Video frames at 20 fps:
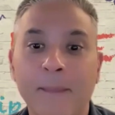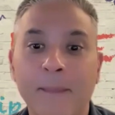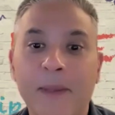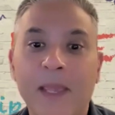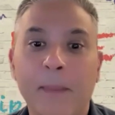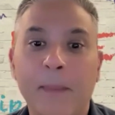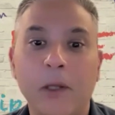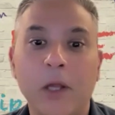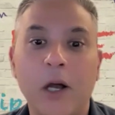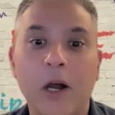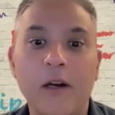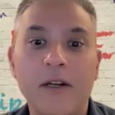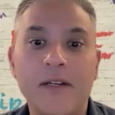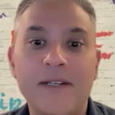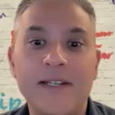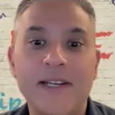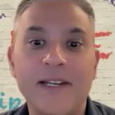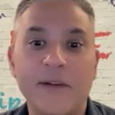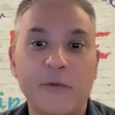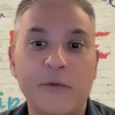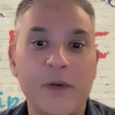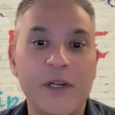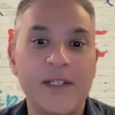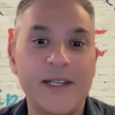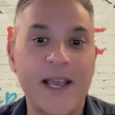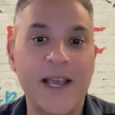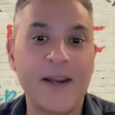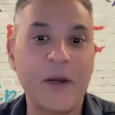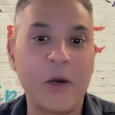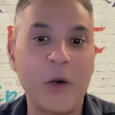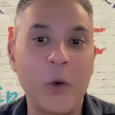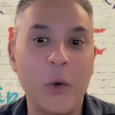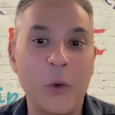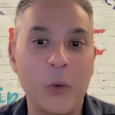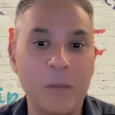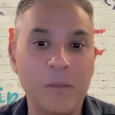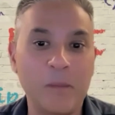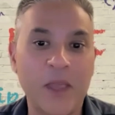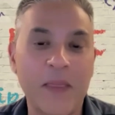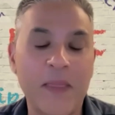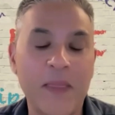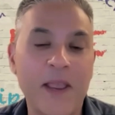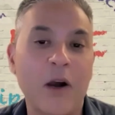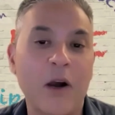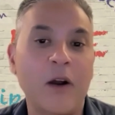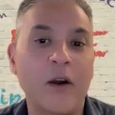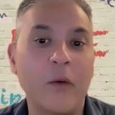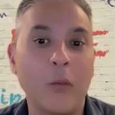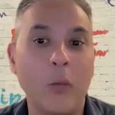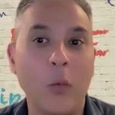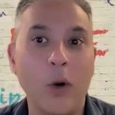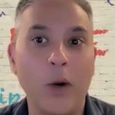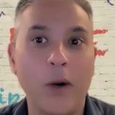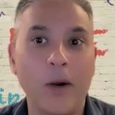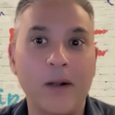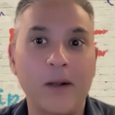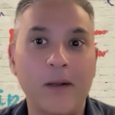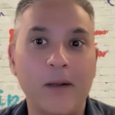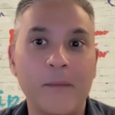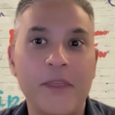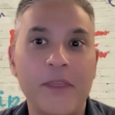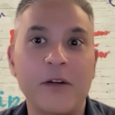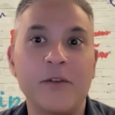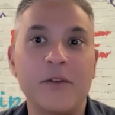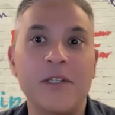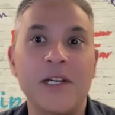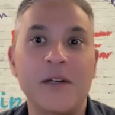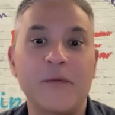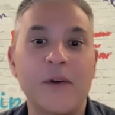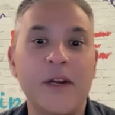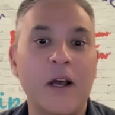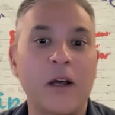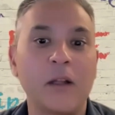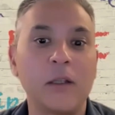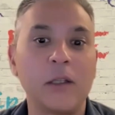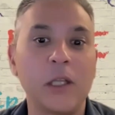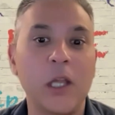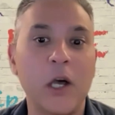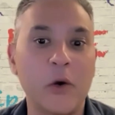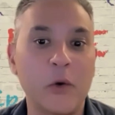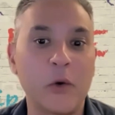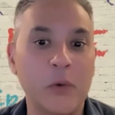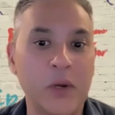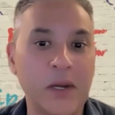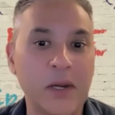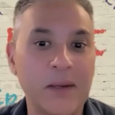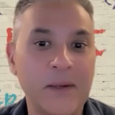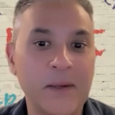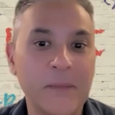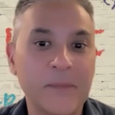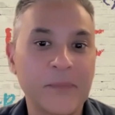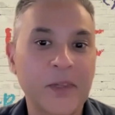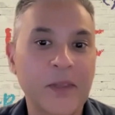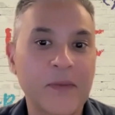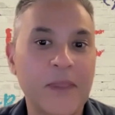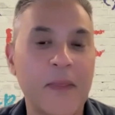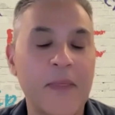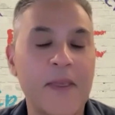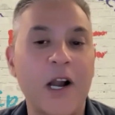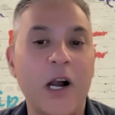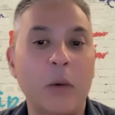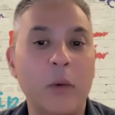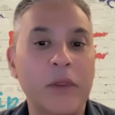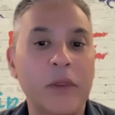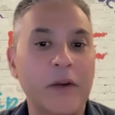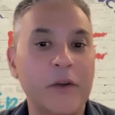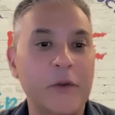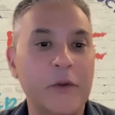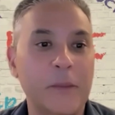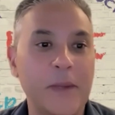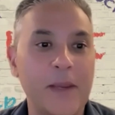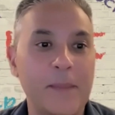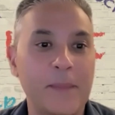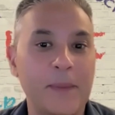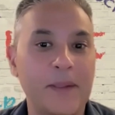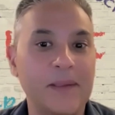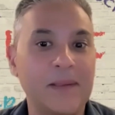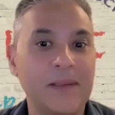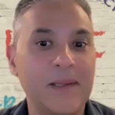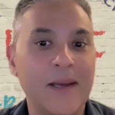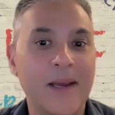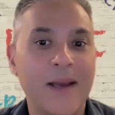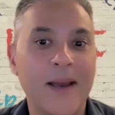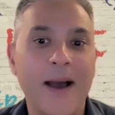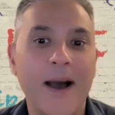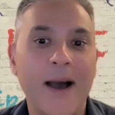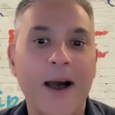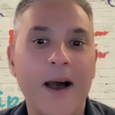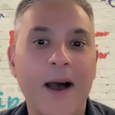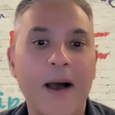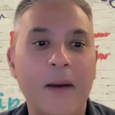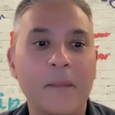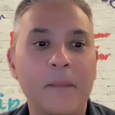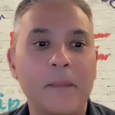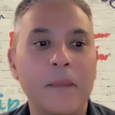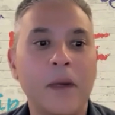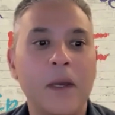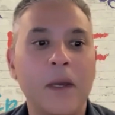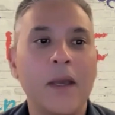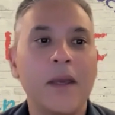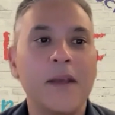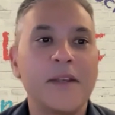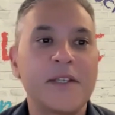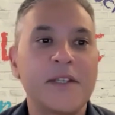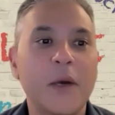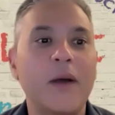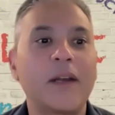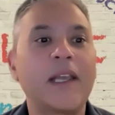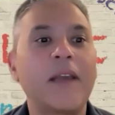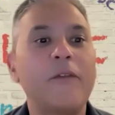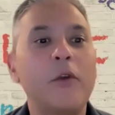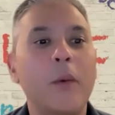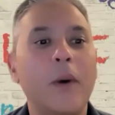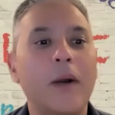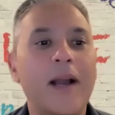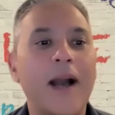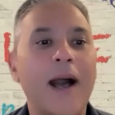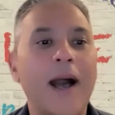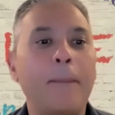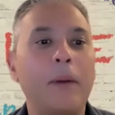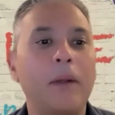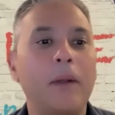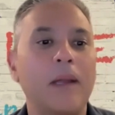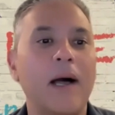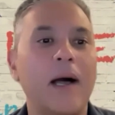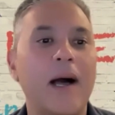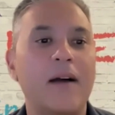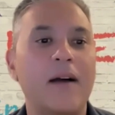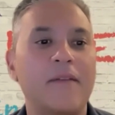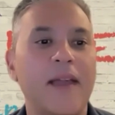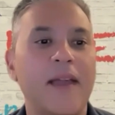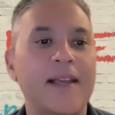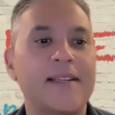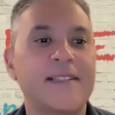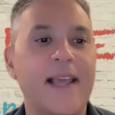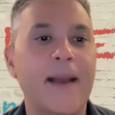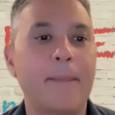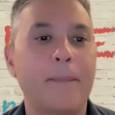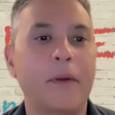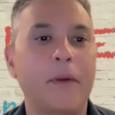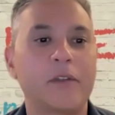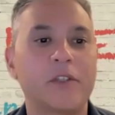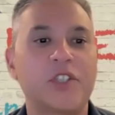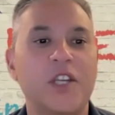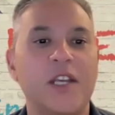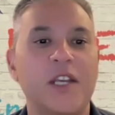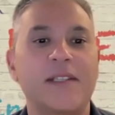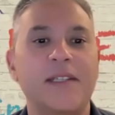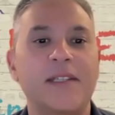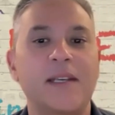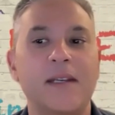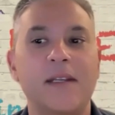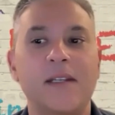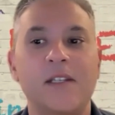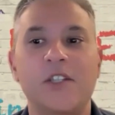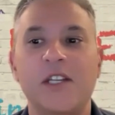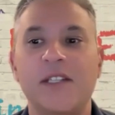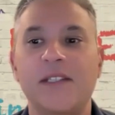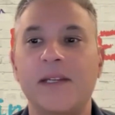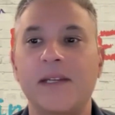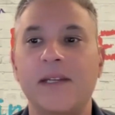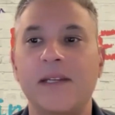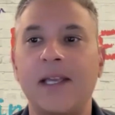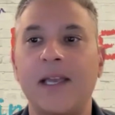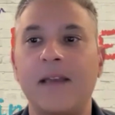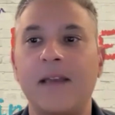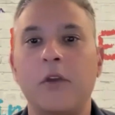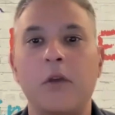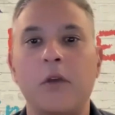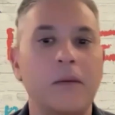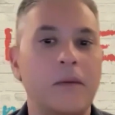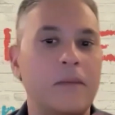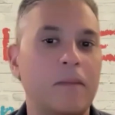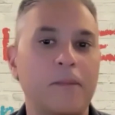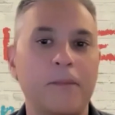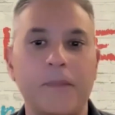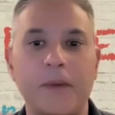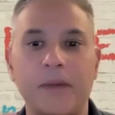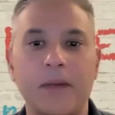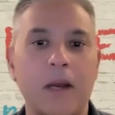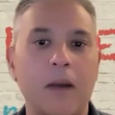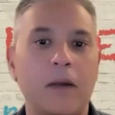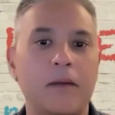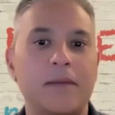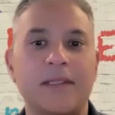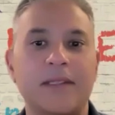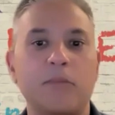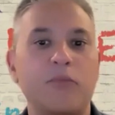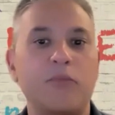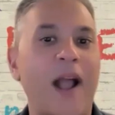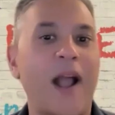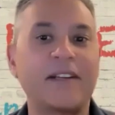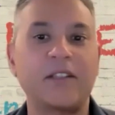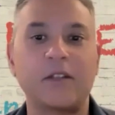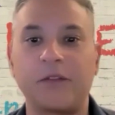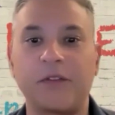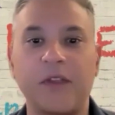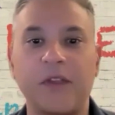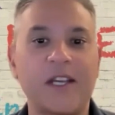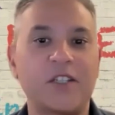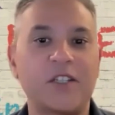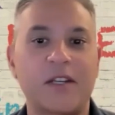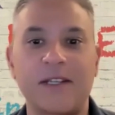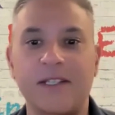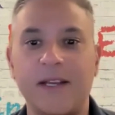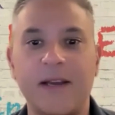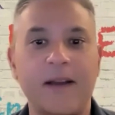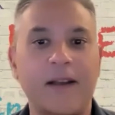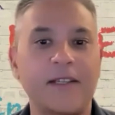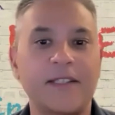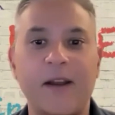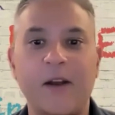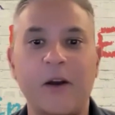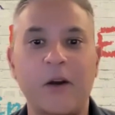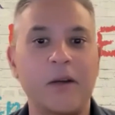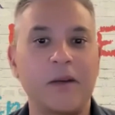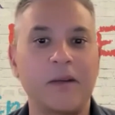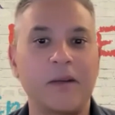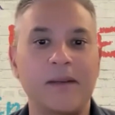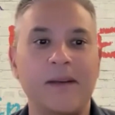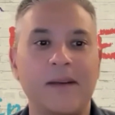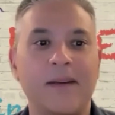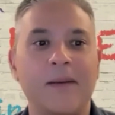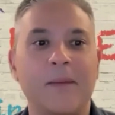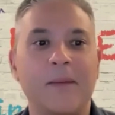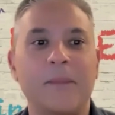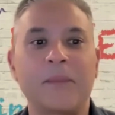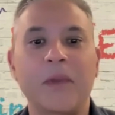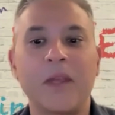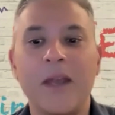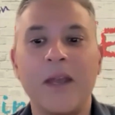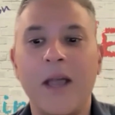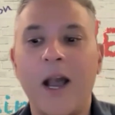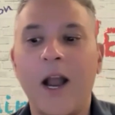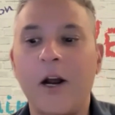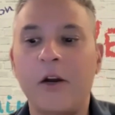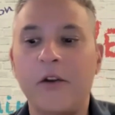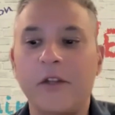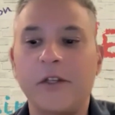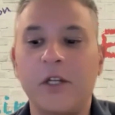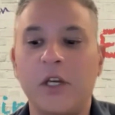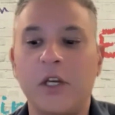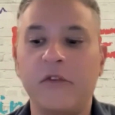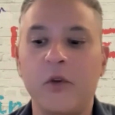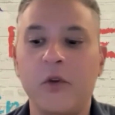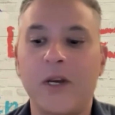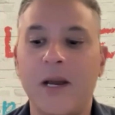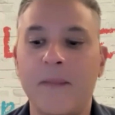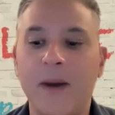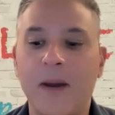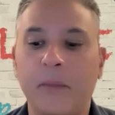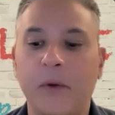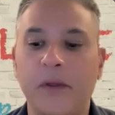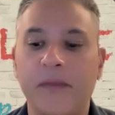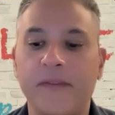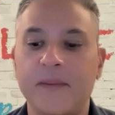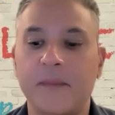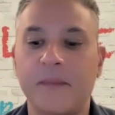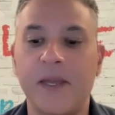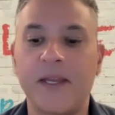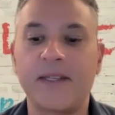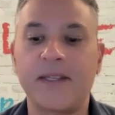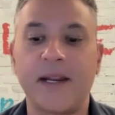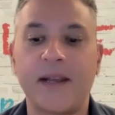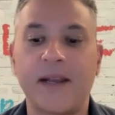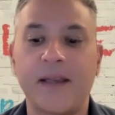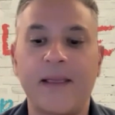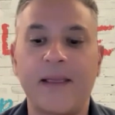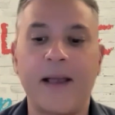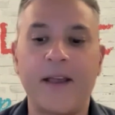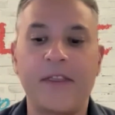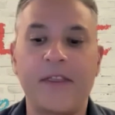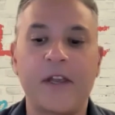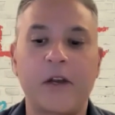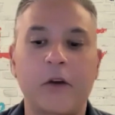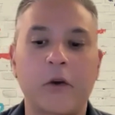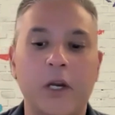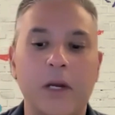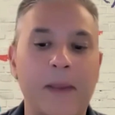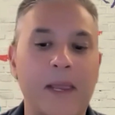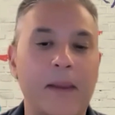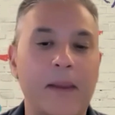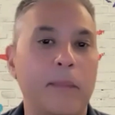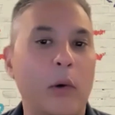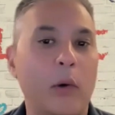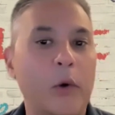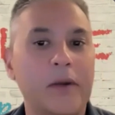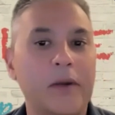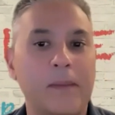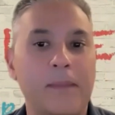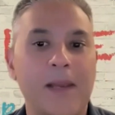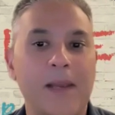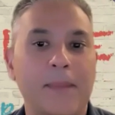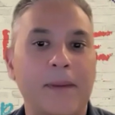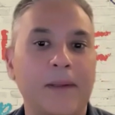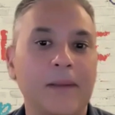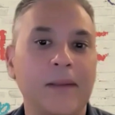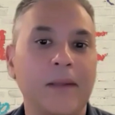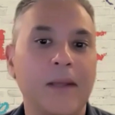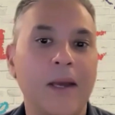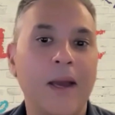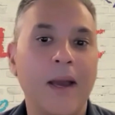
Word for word: People are different at home than they are at work. They're different alone than they are with other people. So I'll give you a couple of examples just to give you some practical things, because I heard the two of you come up with some things that I think are going to be important to people.